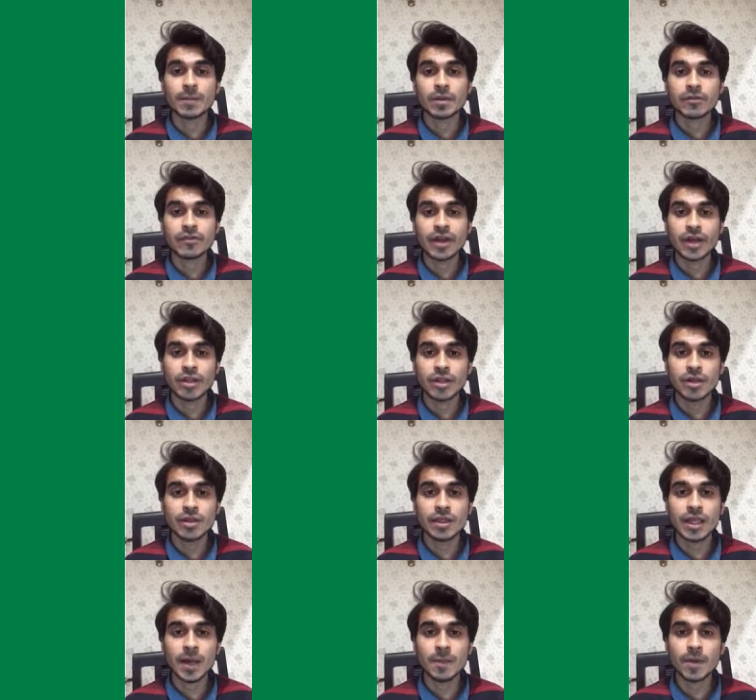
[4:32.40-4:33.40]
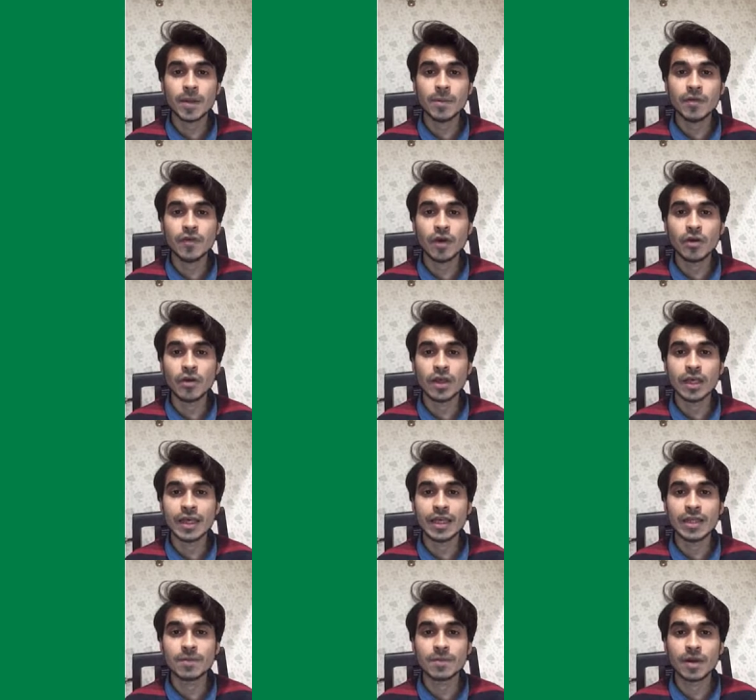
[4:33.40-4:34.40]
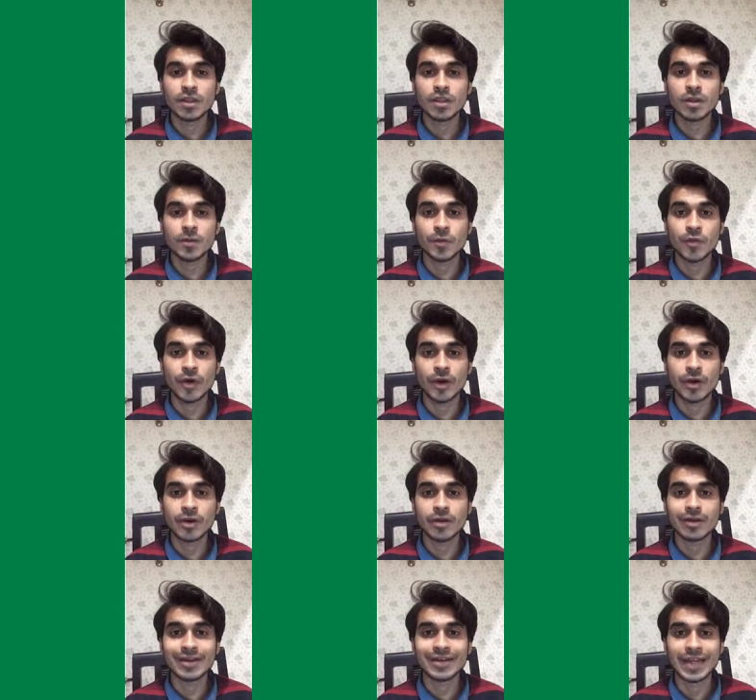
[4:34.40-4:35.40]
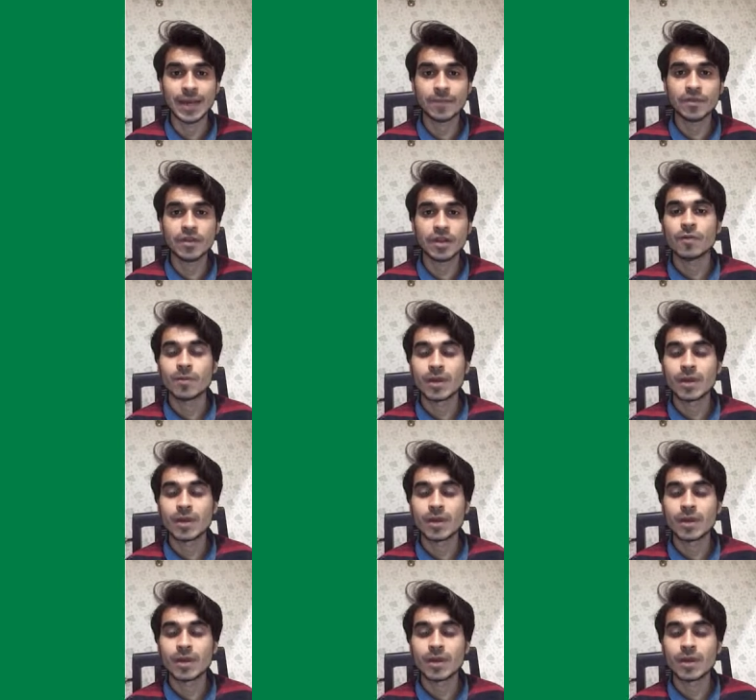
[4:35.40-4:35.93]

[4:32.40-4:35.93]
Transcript: abstraction in the upcoming videos in much greater depth.